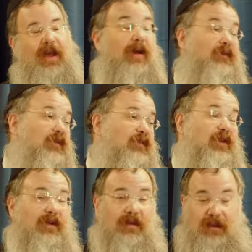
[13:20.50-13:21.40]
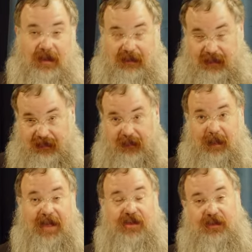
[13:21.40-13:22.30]
Obviously, that's a
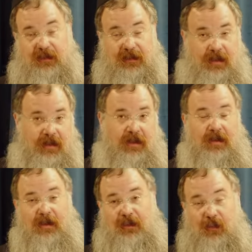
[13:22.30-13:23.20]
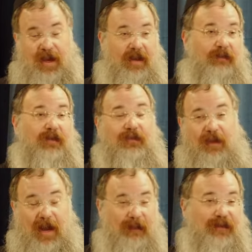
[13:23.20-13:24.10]
spatial way of
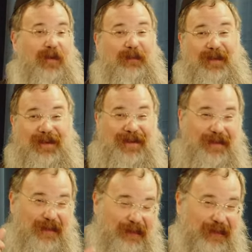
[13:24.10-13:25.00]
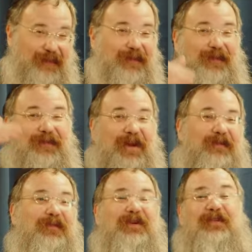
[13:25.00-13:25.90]
describing something, you know, first floor,
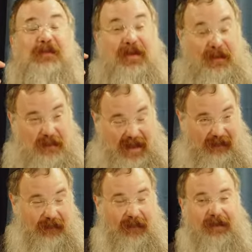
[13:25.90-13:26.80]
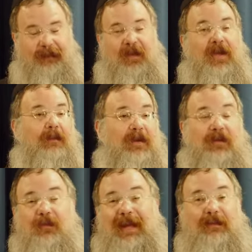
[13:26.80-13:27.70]
second floor. It's a, it's a metaphor
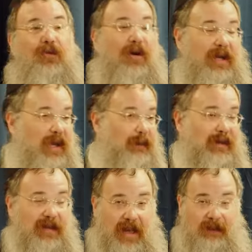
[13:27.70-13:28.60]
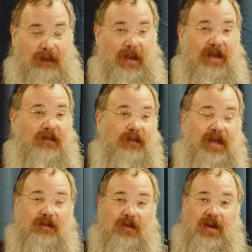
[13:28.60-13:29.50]
because we're not talking about time space, we're
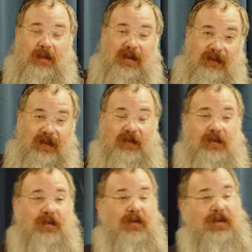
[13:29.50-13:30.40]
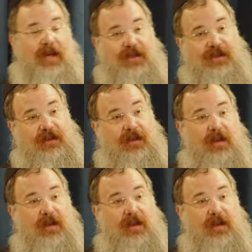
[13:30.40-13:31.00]
not talking about physical location.